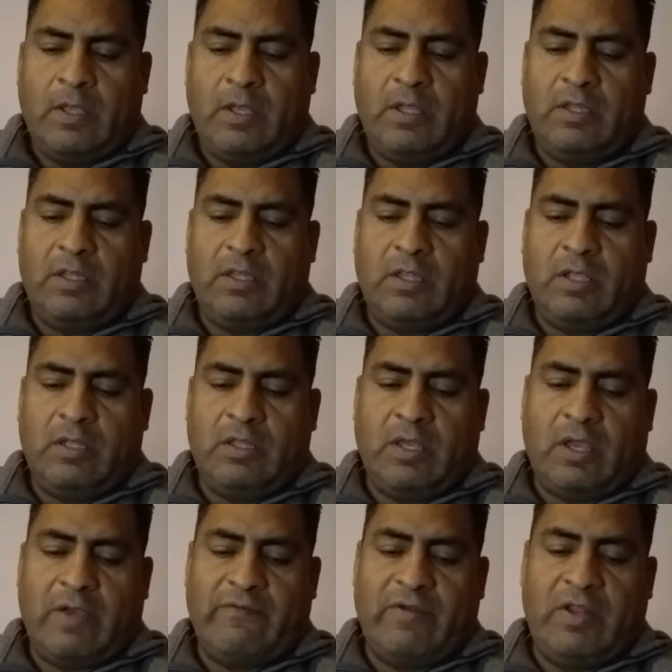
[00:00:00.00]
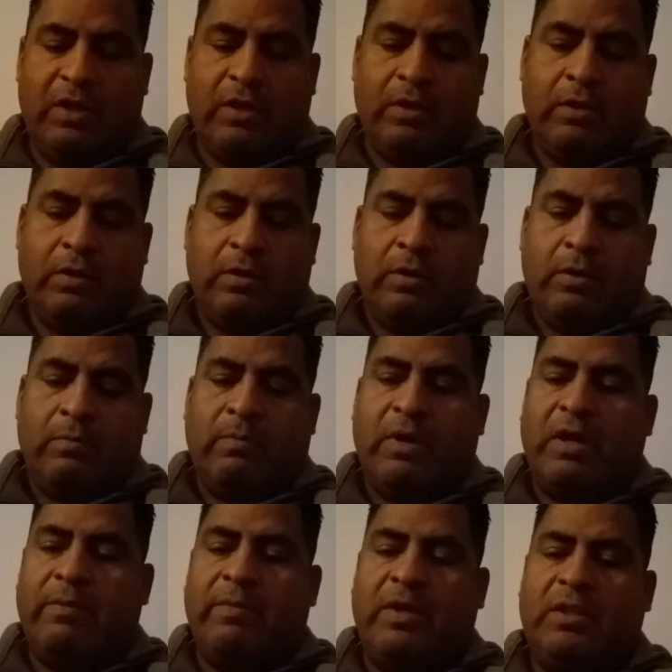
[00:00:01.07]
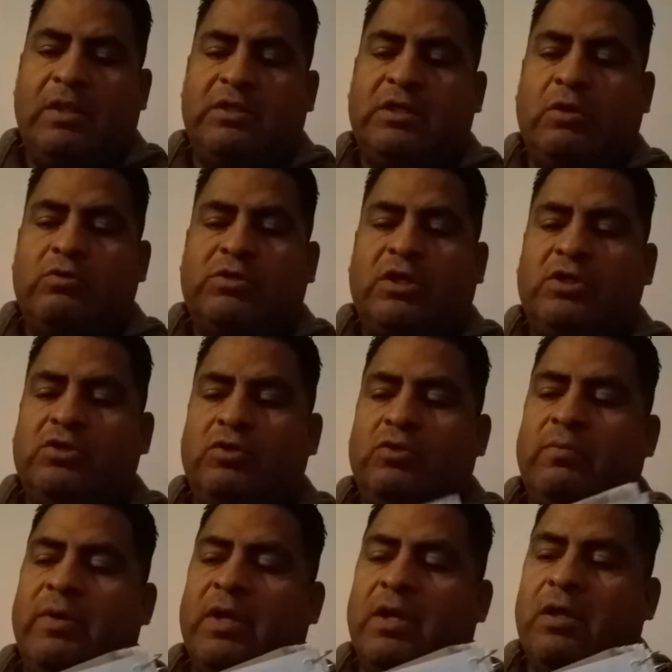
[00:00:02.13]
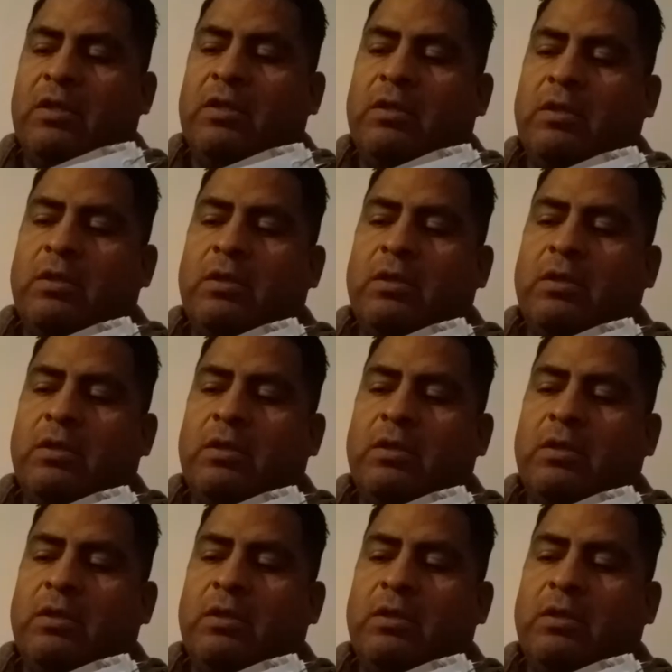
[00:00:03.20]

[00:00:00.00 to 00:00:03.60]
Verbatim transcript: in, in the heavenly but I made this illustration to make it